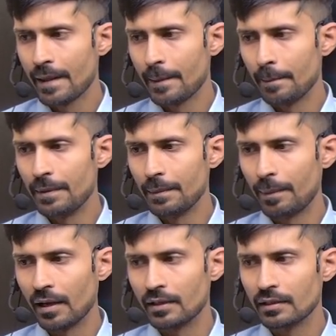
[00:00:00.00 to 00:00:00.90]
B
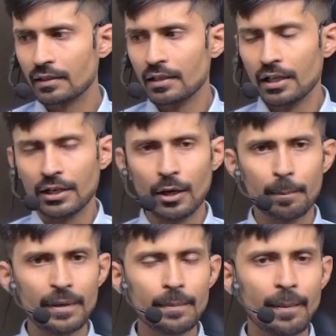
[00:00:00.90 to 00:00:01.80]
part. Now
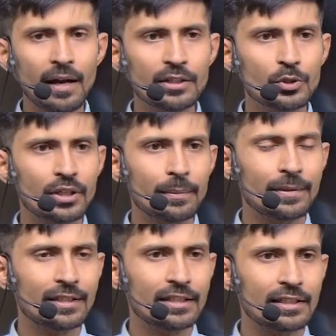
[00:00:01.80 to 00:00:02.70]
B part you keep it
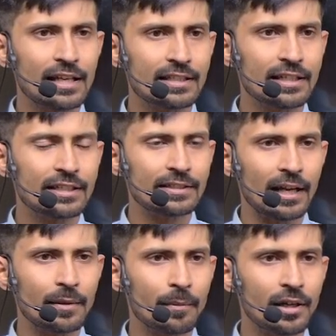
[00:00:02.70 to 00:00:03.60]
as an star
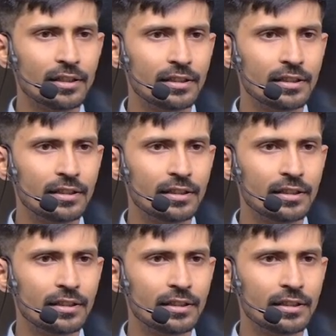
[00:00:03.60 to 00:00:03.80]
mark.